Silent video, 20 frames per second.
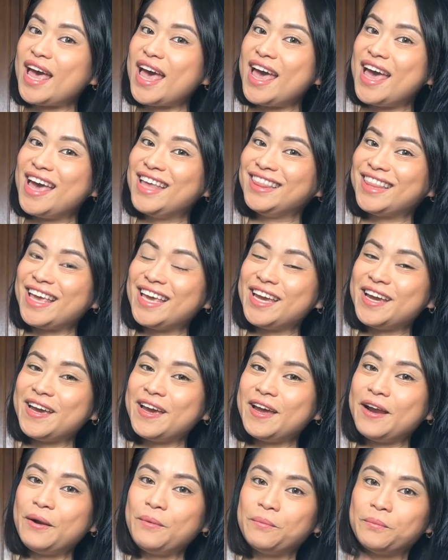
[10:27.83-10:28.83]
and take
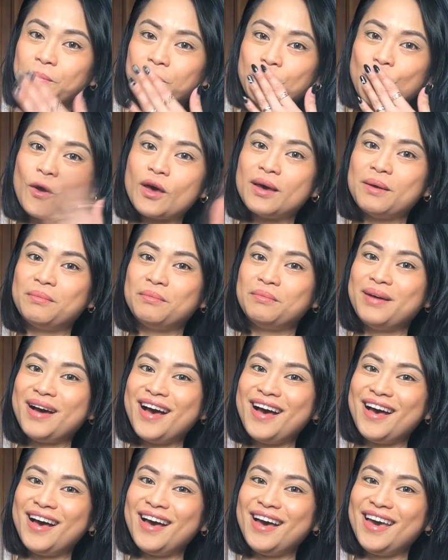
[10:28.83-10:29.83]
care.
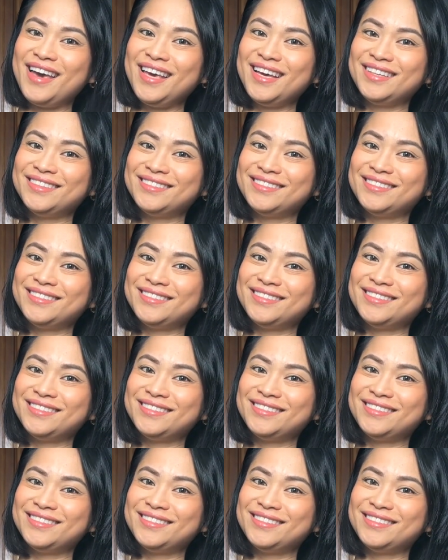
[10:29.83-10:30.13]
Bye.